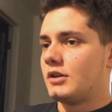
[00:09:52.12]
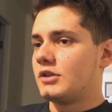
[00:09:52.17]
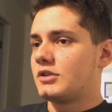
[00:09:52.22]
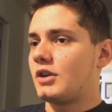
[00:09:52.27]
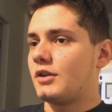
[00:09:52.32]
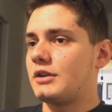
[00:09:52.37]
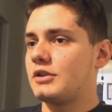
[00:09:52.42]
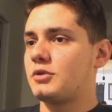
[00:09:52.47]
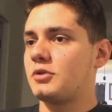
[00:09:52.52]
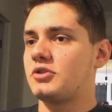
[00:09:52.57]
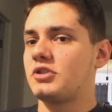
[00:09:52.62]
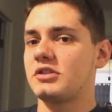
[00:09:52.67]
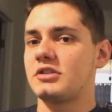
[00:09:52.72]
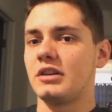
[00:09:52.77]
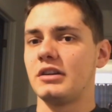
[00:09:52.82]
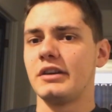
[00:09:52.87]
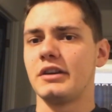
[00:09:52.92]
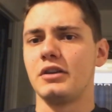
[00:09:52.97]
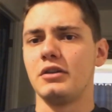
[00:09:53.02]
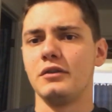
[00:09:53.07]
So this was just
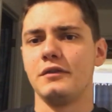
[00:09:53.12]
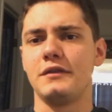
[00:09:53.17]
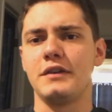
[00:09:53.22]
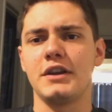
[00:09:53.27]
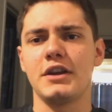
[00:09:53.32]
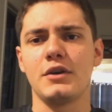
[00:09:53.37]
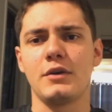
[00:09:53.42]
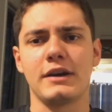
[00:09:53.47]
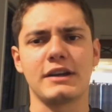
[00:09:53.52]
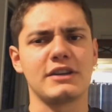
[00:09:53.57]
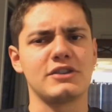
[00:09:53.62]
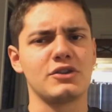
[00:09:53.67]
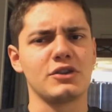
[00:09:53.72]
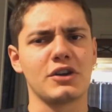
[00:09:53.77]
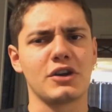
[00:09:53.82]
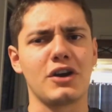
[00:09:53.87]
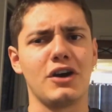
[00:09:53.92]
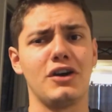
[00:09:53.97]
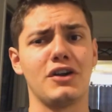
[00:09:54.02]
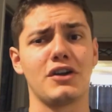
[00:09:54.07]
a little video, I guess you
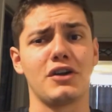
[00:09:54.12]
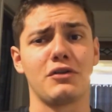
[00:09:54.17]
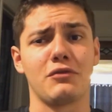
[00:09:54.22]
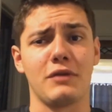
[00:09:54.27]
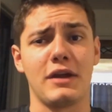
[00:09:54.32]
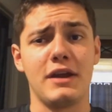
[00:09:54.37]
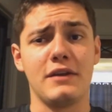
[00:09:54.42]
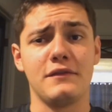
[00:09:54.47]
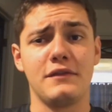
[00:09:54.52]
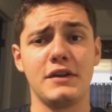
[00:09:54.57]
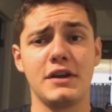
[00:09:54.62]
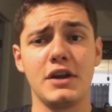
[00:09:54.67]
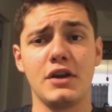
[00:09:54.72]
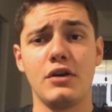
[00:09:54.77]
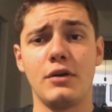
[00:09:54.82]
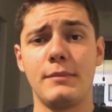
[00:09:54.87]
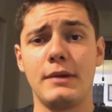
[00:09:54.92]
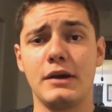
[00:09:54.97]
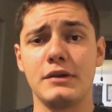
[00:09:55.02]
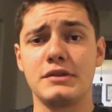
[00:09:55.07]
could call it a rant
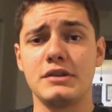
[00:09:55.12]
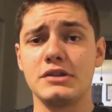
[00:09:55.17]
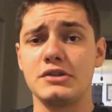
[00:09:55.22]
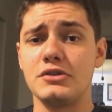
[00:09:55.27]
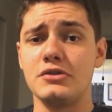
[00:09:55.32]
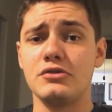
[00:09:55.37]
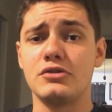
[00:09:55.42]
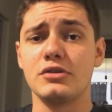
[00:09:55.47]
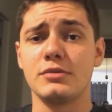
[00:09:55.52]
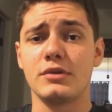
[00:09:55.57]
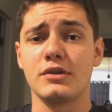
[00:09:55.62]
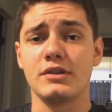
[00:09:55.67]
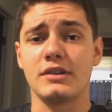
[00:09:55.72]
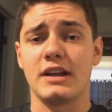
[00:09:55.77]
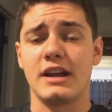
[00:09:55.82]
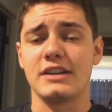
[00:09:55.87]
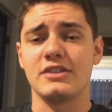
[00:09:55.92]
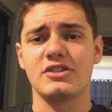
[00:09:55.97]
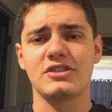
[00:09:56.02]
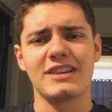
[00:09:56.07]
video about this YouTuber
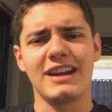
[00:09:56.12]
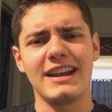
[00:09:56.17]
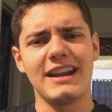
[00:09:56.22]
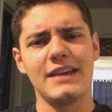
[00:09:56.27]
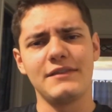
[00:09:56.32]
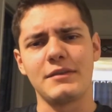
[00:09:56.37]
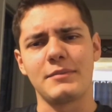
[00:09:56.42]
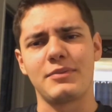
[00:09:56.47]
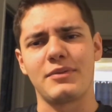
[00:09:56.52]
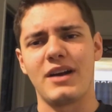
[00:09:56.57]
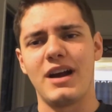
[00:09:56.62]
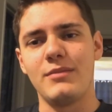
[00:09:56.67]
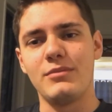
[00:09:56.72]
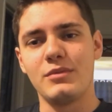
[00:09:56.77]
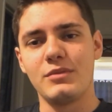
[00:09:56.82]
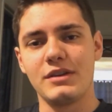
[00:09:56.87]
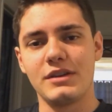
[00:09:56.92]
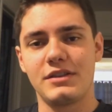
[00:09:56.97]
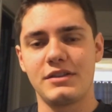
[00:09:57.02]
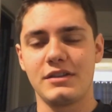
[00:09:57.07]
that I just kind of have a
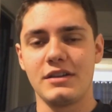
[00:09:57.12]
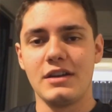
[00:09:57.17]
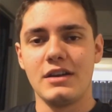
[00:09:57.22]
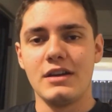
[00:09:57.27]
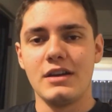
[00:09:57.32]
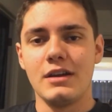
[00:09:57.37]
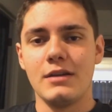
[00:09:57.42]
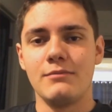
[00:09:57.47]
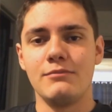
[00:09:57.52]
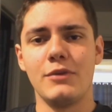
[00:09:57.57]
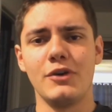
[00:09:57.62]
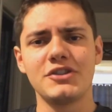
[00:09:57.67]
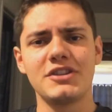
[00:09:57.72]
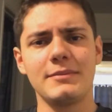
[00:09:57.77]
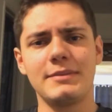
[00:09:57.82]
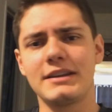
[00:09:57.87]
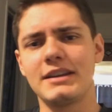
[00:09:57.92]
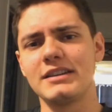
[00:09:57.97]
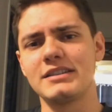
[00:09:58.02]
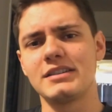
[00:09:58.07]
problem with
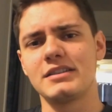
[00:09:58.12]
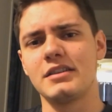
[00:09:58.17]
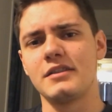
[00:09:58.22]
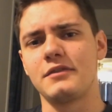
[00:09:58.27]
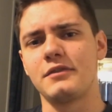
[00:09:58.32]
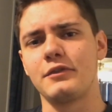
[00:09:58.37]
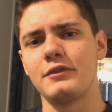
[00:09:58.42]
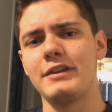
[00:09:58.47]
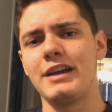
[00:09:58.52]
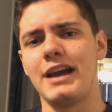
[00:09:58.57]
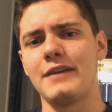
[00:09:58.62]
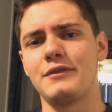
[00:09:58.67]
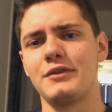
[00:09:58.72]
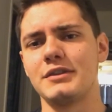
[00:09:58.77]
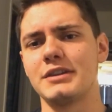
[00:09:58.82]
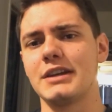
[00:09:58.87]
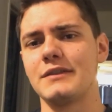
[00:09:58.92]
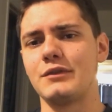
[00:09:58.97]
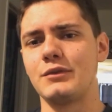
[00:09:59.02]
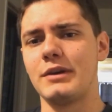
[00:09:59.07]
mostly because of the free
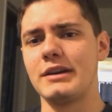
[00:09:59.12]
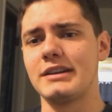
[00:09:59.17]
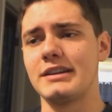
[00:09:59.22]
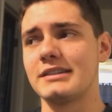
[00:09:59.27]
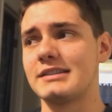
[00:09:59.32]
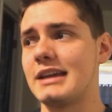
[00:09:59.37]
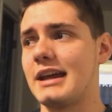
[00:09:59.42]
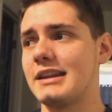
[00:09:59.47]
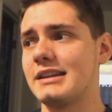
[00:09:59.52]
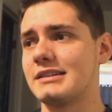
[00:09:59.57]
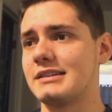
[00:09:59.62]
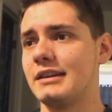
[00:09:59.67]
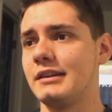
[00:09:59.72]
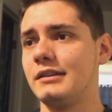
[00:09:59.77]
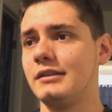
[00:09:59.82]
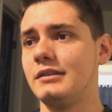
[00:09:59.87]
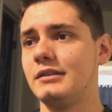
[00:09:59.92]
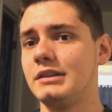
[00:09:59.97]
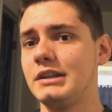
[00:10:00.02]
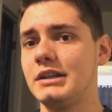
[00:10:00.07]
iPhone giveaway, because that is a
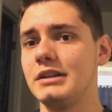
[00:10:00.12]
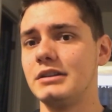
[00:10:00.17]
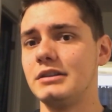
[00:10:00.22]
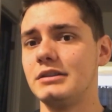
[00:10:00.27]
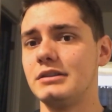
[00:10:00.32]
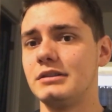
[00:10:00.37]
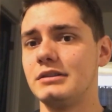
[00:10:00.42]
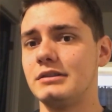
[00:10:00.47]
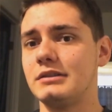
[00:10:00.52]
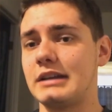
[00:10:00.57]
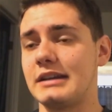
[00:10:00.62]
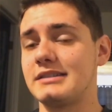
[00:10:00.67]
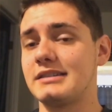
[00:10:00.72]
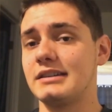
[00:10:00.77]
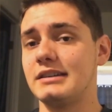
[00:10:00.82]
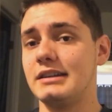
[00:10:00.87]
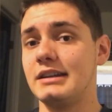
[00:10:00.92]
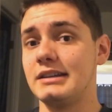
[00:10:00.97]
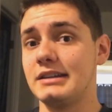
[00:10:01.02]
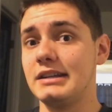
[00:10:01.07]
legal, that's
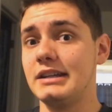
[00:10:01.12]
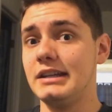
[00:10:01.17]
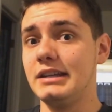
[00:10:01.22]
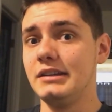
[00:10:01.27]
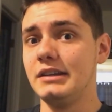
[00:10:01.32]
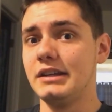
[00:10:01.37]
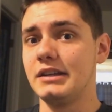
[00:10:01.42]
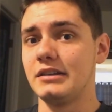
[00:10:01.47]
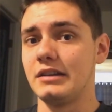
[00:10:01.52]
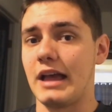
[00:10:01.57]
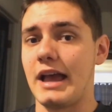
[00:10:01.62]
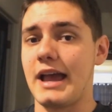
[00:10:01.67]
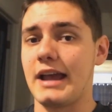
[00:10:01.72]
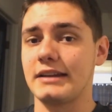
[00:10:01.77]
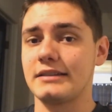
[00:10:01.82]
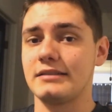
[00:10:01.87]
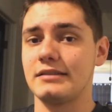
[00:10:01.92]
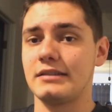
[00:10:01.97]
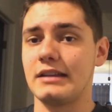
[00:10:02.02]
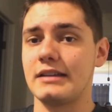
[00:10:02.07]
an illegal
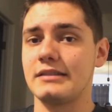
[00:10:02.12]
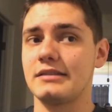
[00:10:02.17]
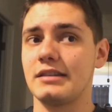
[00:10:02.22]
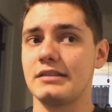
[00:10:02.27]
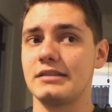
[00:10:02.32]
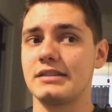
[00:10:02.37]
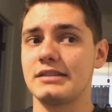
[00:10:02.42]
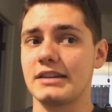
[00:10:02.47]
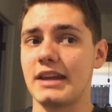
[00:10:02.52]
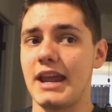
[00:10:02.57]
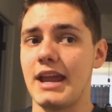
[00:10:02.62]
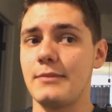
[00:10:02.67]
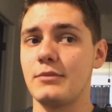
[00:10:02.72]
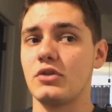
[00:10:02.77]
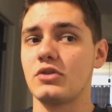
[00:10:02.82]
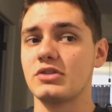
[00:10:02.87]
act. That's a scam.